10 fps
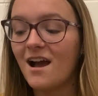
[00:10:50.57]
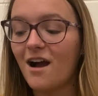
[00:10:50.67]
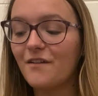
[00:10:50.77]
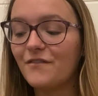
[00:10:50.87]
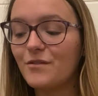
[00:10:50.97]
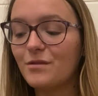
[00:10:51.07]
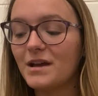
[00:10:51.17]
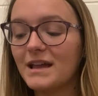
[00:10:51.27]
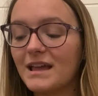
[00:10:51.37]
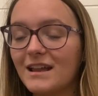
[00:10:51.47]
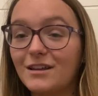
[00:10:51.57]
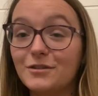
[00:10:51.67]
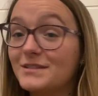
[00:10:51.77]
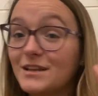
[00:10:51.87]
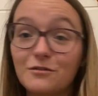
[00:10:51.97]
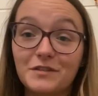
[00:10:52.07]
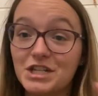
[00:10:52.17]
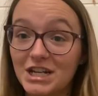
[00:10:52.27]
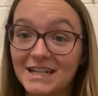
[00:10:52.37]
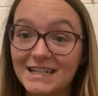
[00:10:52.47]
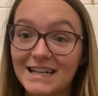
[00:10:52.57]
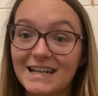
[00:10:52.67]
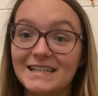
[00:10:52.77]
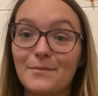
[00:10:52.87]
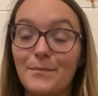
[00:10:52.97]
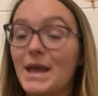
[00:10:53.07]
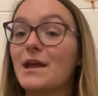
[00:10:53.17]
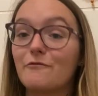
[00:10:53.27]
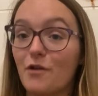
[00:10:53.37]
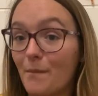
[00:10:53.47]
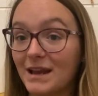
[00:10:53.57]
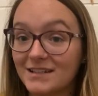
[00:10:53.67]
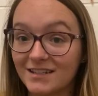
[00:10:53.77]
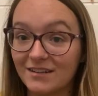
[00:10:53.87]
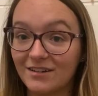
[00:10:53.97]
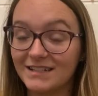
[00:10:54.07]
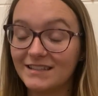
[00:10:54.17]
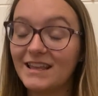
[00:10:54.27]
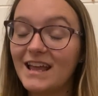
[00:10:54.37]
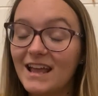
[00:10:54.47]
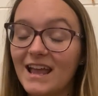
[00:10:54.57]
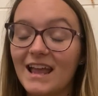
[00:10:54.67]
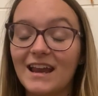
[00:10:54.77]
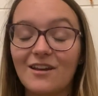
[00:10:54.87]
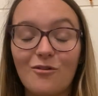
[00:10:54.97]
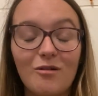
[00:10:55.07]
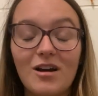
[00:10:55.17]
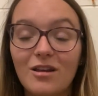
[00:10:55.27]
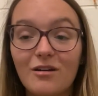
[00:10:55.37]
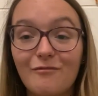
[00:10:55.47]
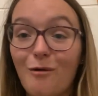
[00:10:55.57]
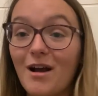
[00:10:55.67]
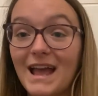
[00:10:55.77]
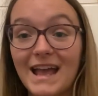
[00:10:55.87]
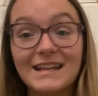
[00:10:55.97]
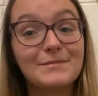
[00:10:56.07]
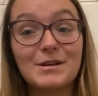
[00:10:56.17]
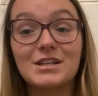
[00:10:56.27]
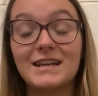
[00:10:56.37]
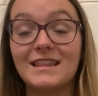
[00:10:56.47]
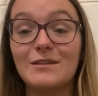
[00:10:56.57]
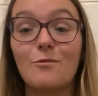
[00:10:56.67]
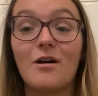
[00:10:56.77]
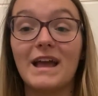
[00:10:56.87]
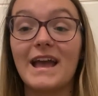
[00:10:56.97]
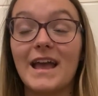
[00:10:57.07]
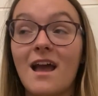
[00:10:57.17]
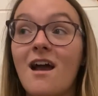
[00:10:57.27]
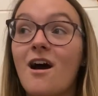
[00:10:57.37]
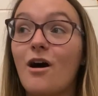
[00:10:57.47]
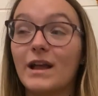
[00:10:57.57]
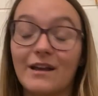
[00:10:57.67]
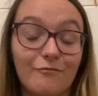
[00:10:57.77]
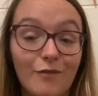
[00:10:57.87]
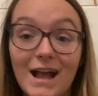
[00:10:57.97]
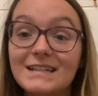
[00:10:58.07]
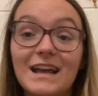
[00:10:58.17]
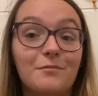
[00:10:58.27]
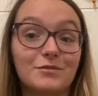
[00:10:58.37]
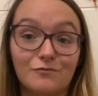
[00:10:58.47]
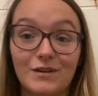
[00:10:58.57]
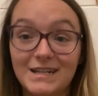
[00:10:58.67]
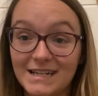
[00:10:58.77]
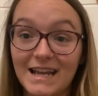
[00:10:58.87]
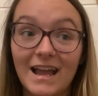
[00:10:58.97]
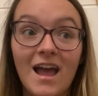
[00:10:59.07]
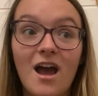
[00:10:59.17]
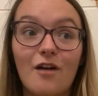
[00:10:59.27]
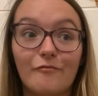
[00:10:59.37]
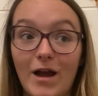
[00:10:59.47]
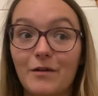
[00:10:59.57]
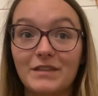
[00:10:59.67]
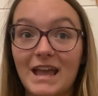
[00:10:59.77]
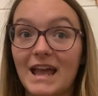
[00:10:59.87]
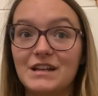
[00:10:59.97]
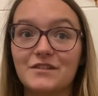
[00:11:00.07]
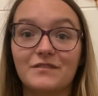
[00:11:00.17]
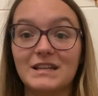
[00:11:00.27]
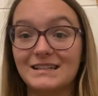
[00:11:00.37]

I feel like losing your virginity is a big romanticized thing in quite a lot of YA, especially in the YA I have read and was reading around the age of these